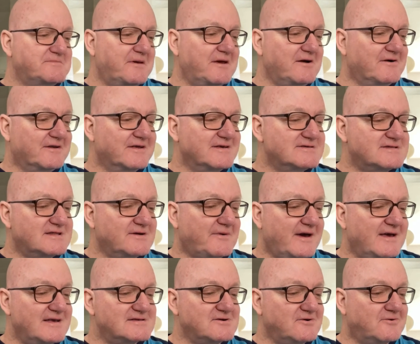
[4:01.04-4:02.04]
to be honest, the
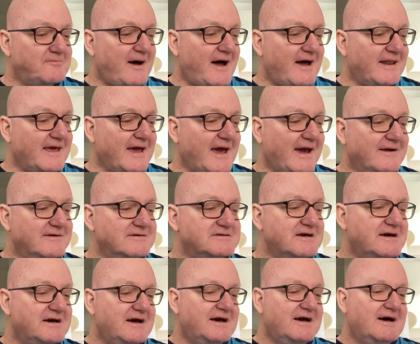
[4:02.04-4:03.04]
way it's all panning out.
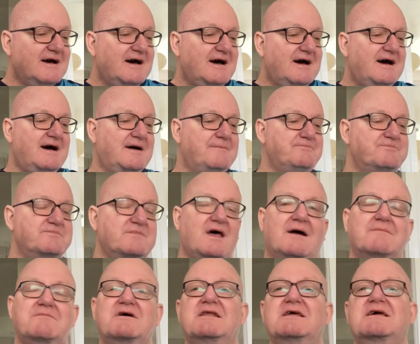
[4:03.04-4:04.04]

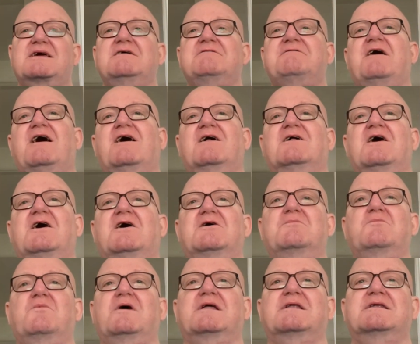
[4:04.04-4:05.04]
I'm going to give Hull a
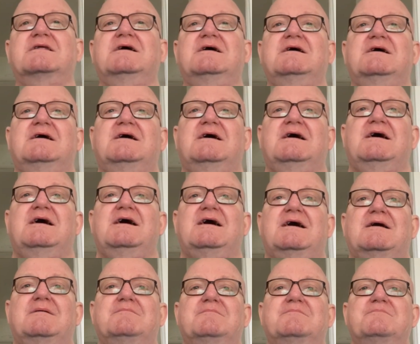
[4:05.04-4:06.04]
home win.
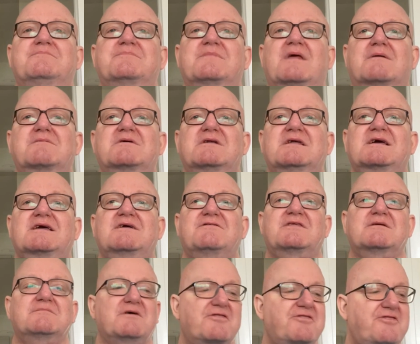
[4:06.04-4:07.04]
I'm going to give
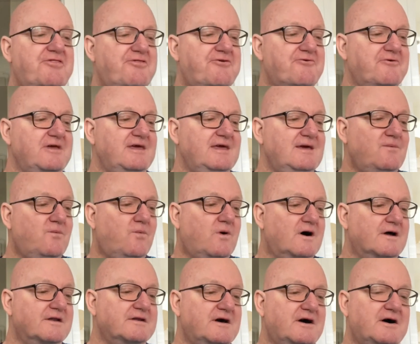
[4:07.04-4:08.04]
them a
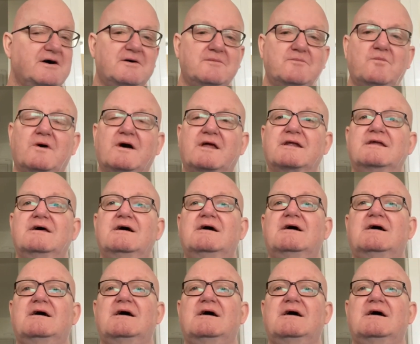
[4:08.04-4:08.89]
3-1 home win.